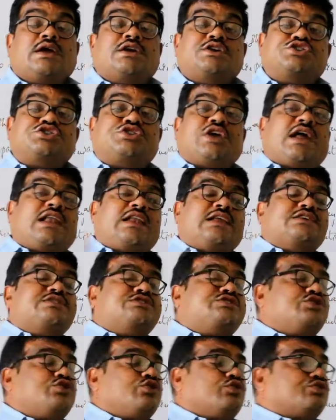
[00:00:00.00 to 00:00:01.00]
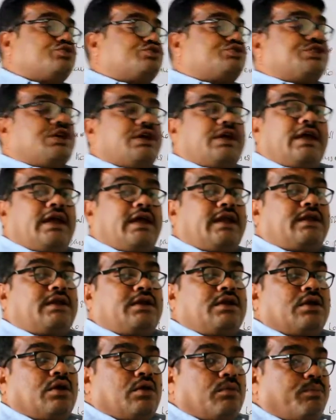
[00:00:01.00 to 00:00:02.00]
Shall is used
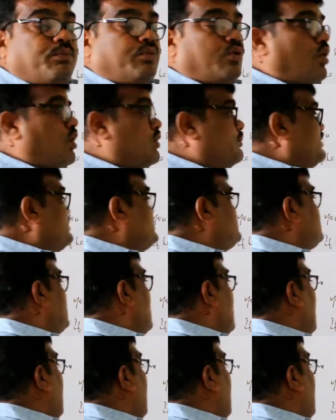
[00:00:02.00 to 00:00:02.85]
in promise